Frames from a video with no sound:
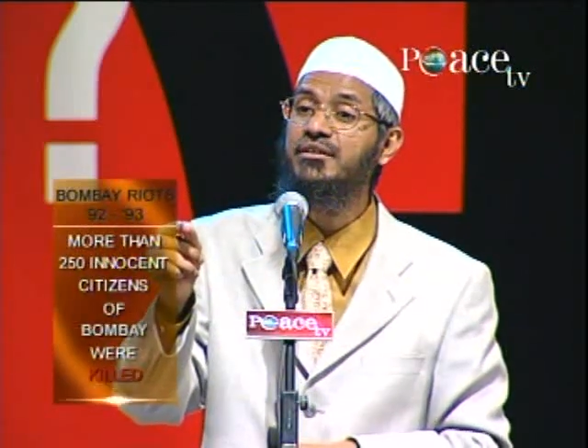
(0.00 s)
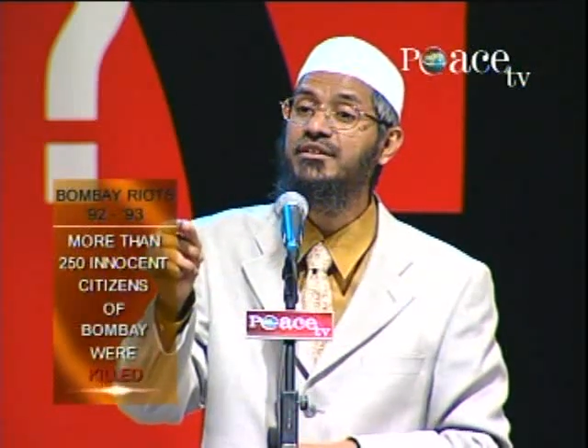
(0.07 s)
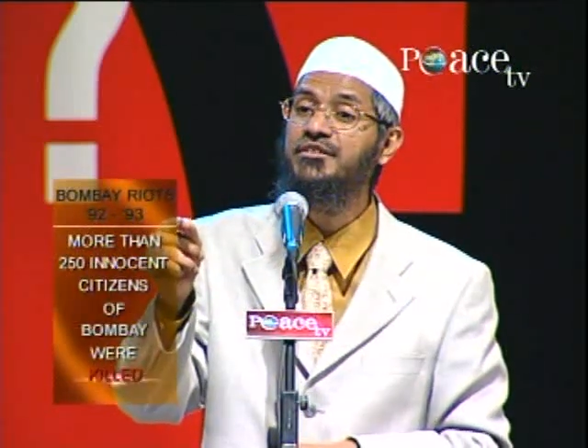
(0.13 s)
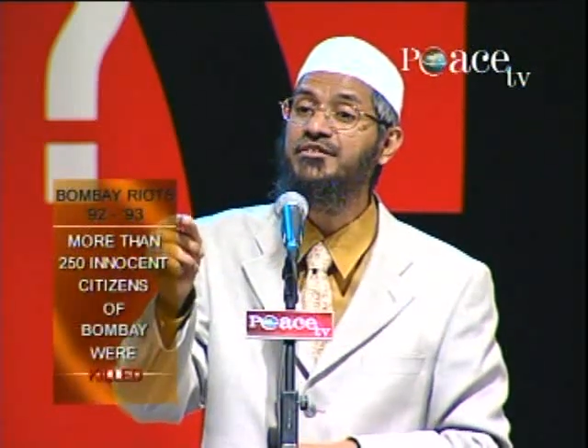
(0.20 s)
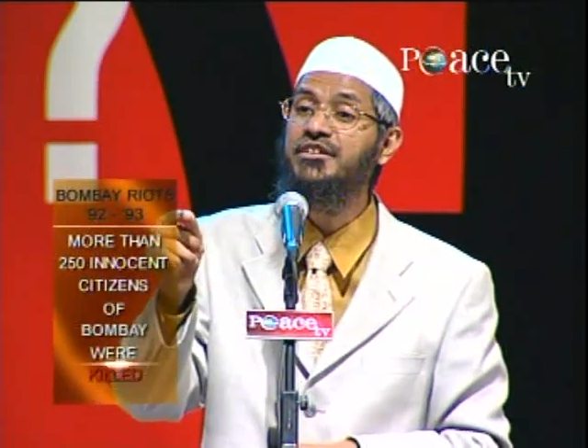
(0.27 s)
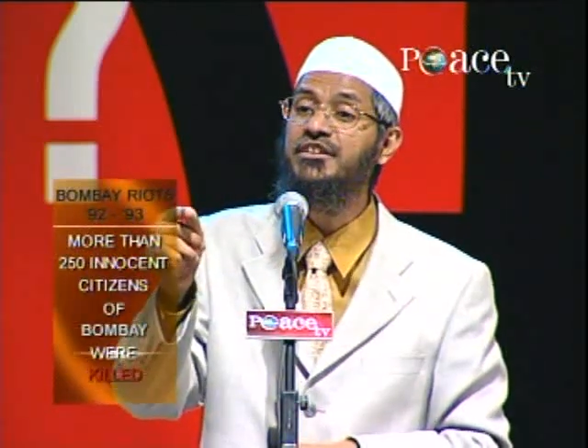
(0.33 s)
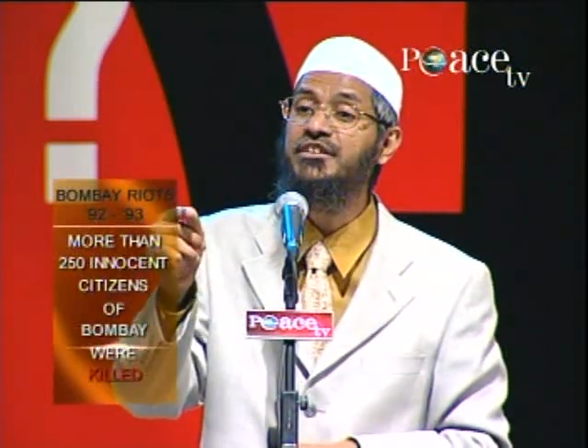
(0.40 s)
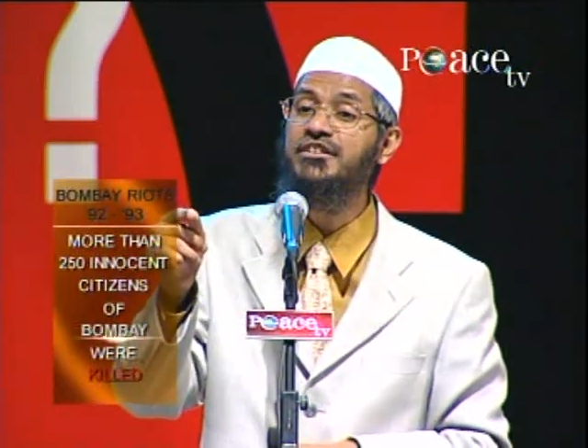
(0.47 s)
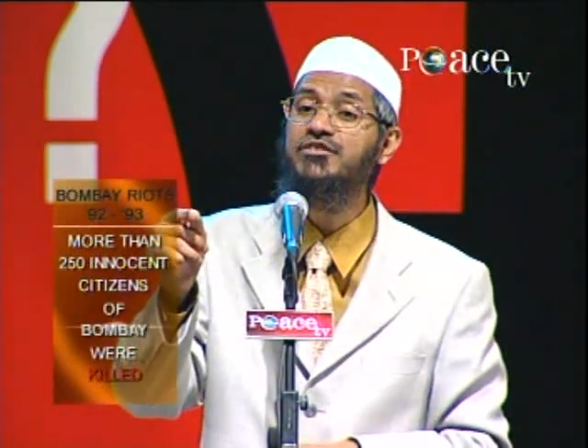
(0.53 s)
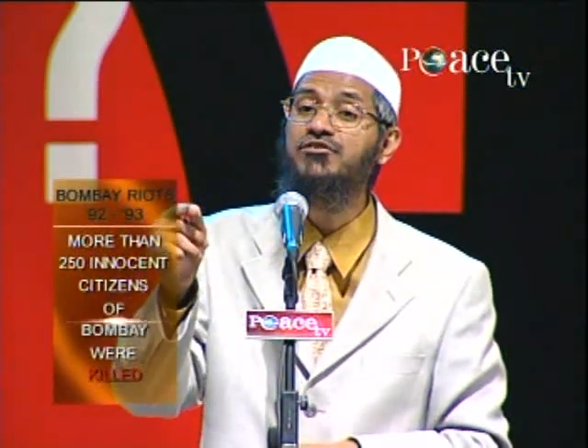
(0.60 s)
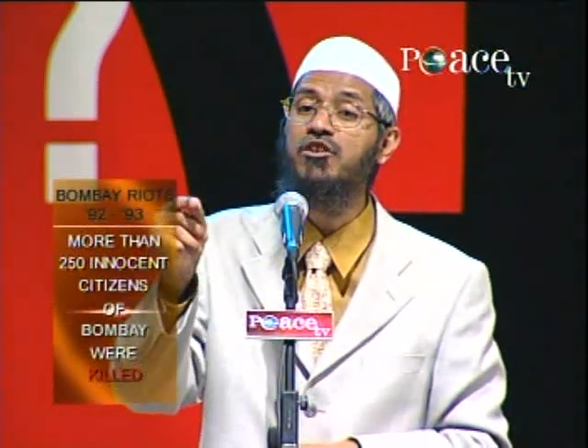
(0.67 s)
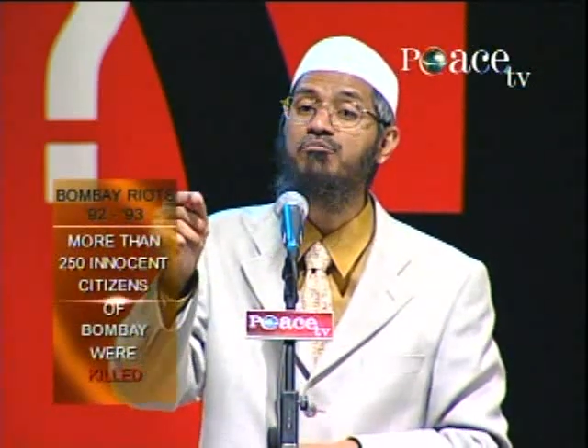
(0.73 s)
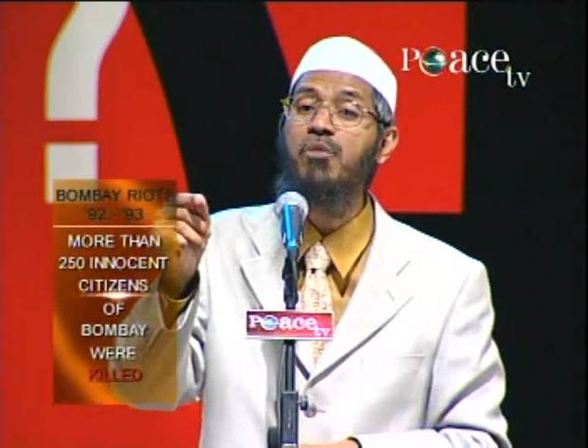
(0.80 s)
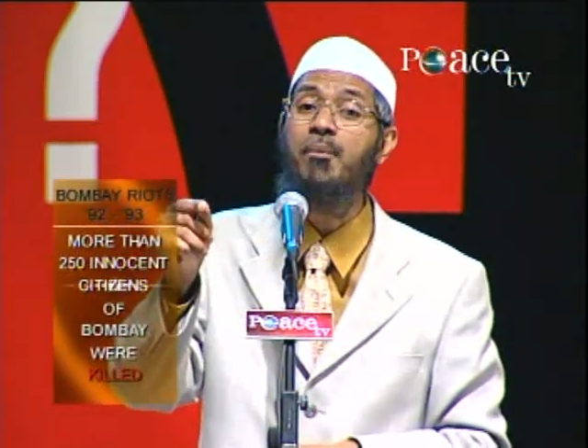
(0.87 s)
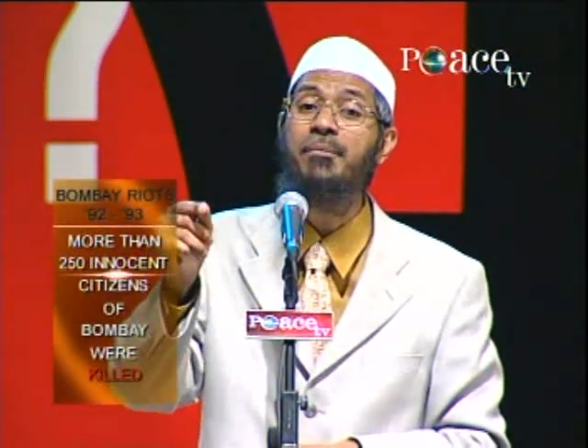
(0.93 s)
citizens
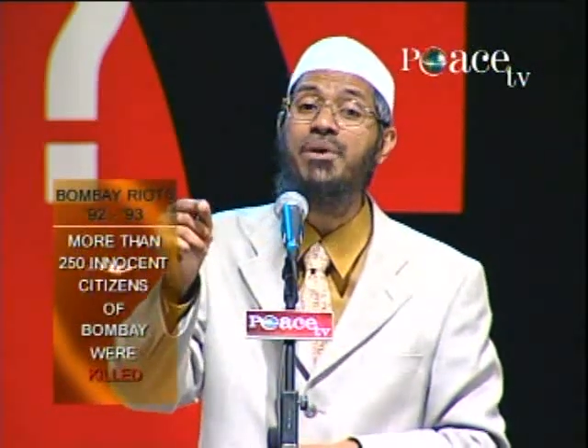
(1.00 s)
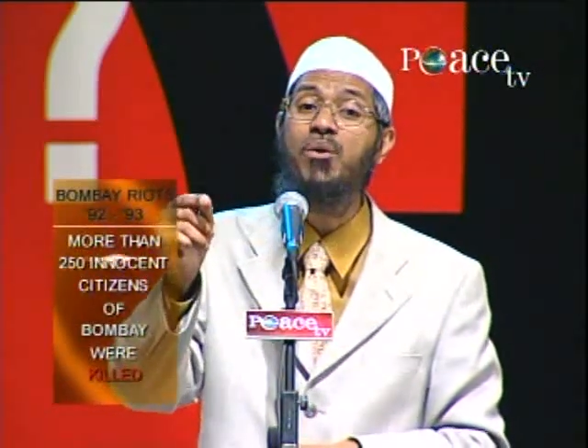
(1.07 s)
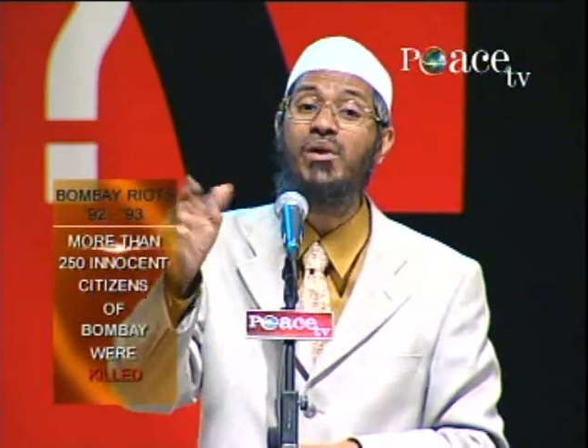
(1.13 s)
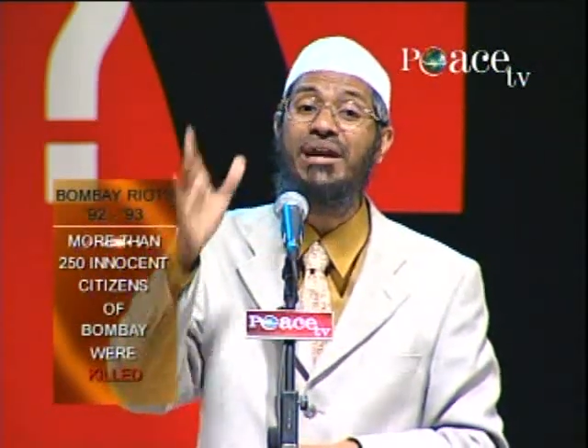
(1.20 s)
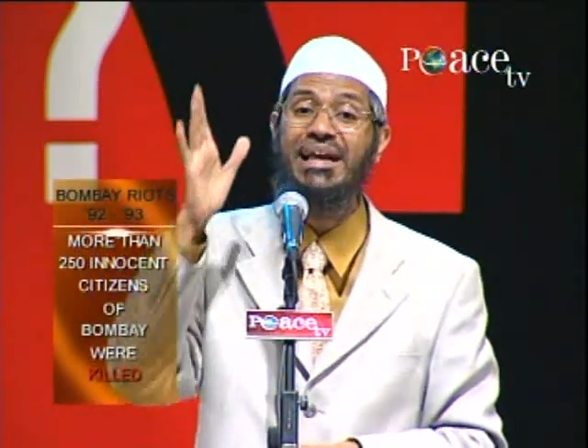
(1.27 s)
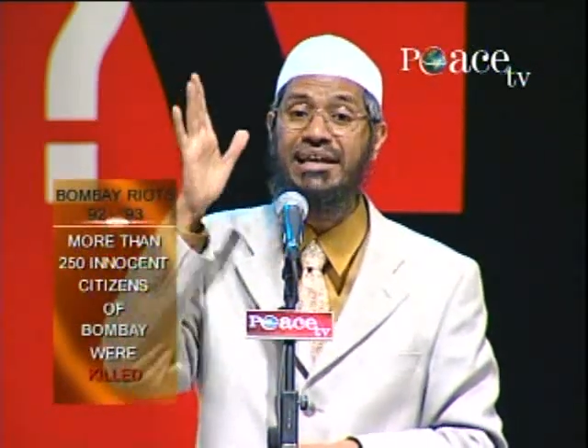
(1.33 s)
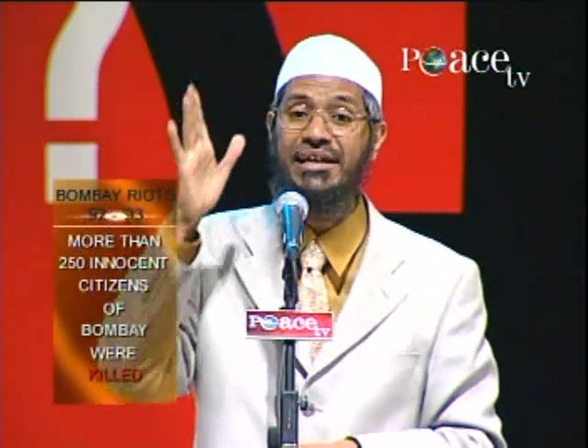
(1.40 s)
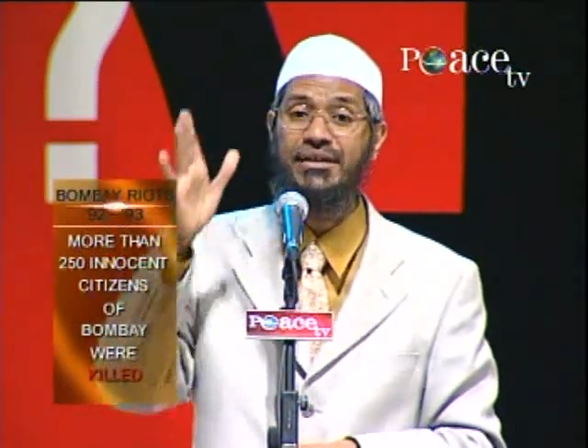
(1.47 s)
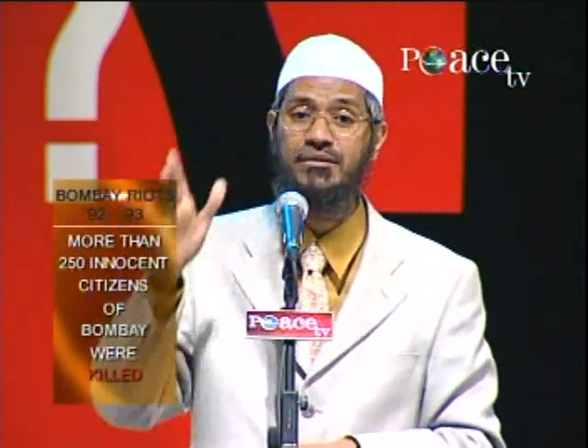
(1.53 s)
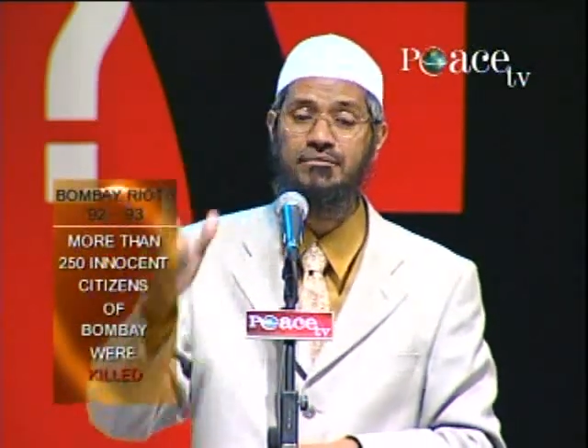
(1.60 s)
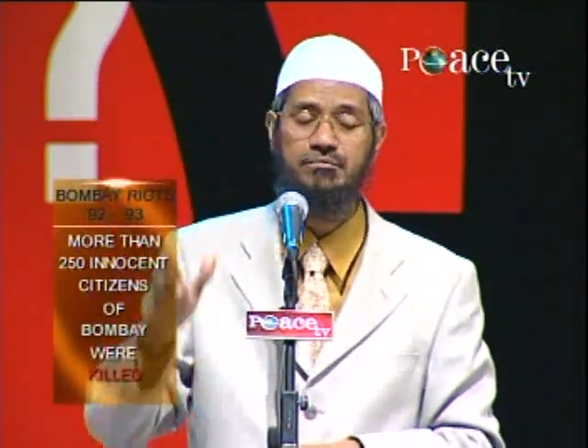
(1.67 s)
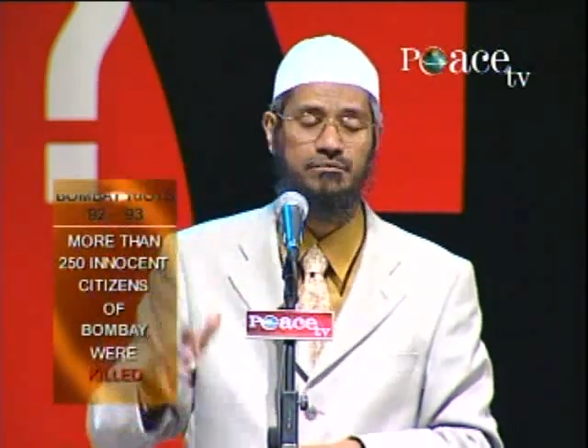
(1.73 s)
of Bombay were killed.